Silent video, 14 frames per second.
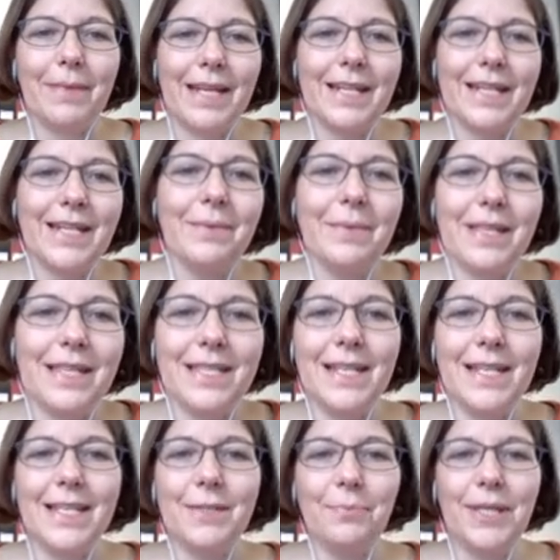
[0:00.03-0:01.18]
name is L
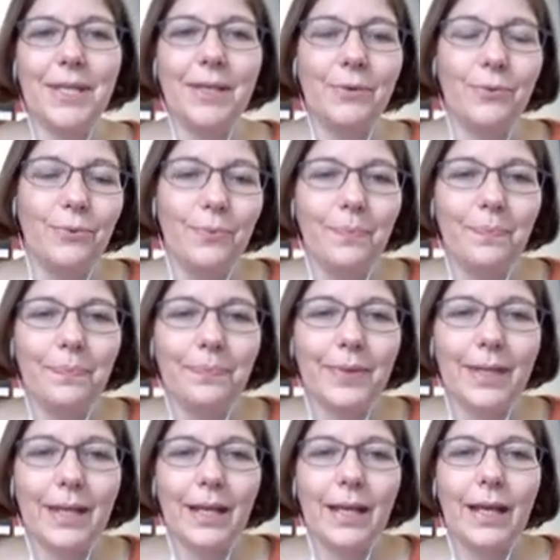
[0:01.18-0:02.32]
Piquilloud.
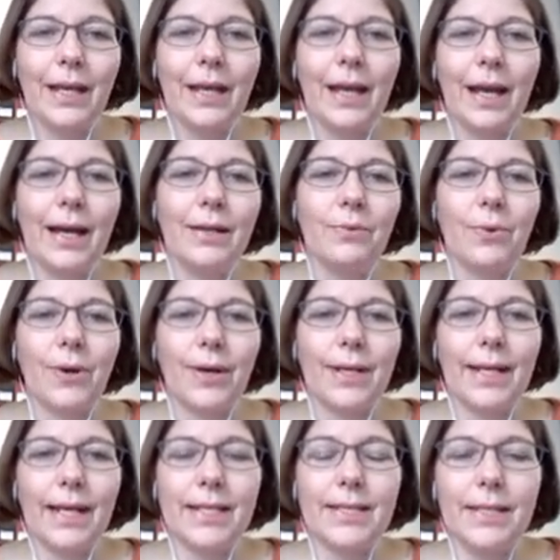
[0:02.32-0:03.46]
I work
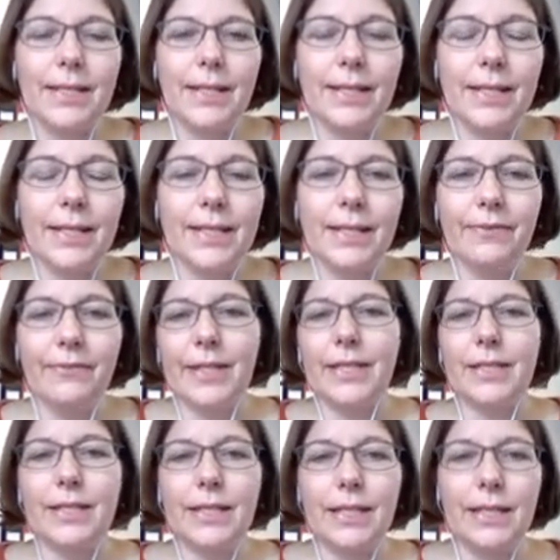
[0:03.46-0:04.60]
as an
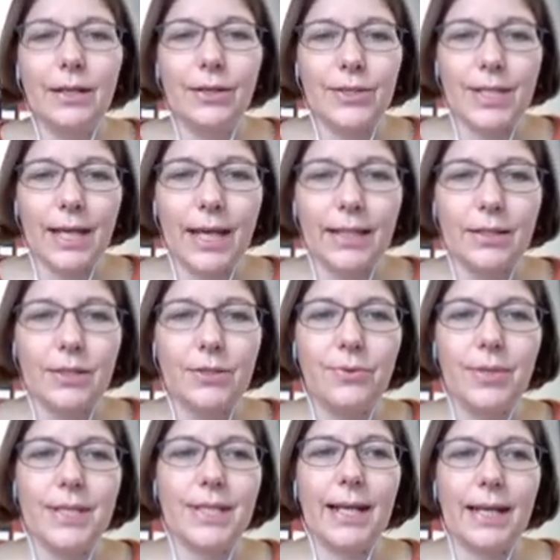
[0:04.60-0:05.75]
intensivist in Lausanne,
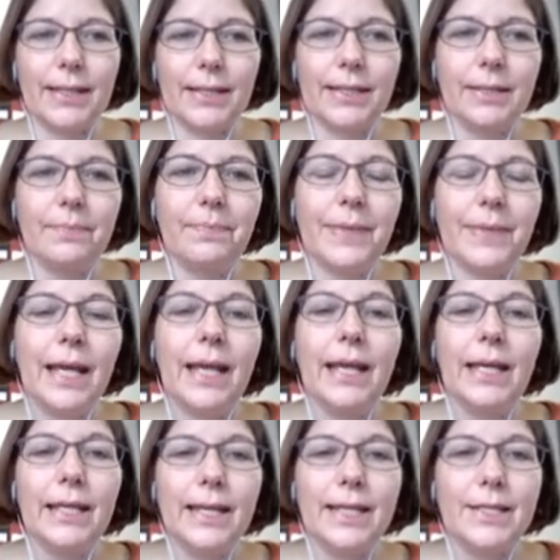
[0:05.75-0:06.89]
Switzerland.
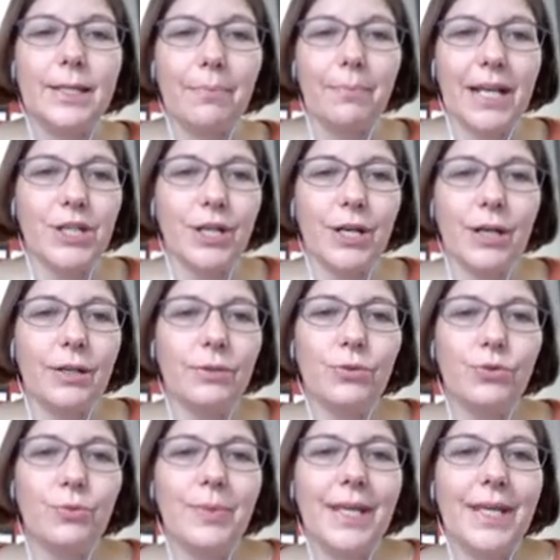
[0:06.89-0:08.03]
It's a pleasure
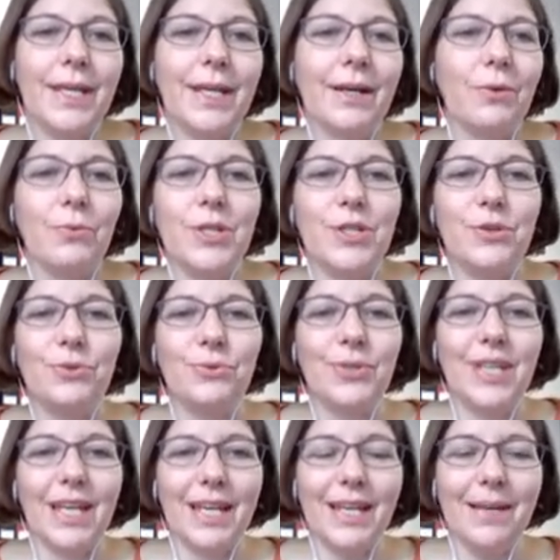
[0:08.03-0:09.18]
to be here with you
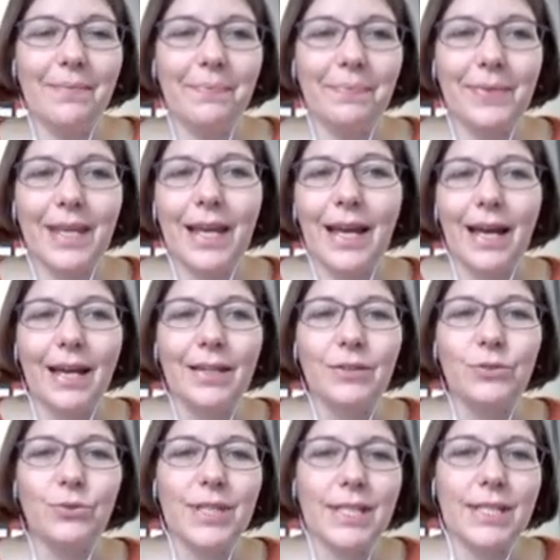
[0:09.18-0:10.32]
today and
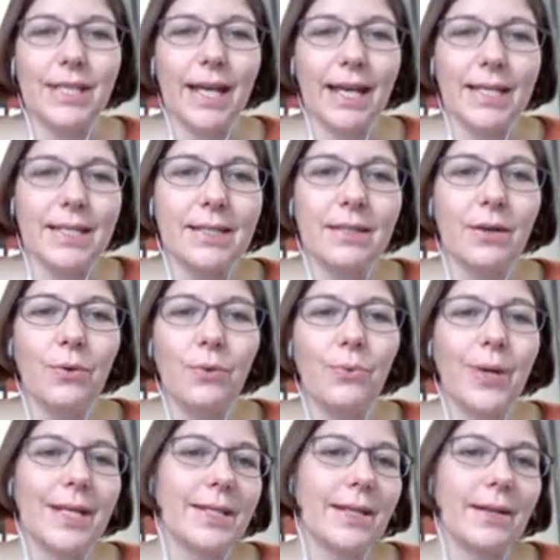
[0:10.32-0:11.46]
to discuss
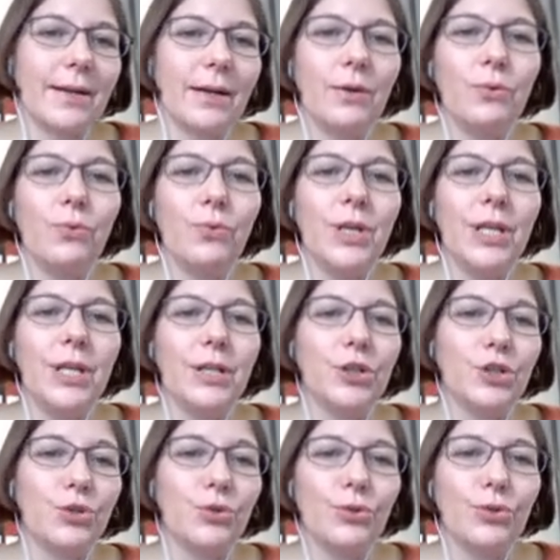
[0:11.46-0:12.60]
whether we
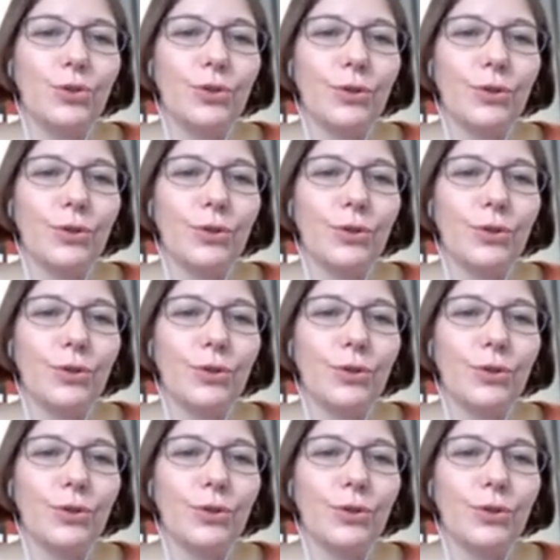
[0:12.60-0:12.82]
should,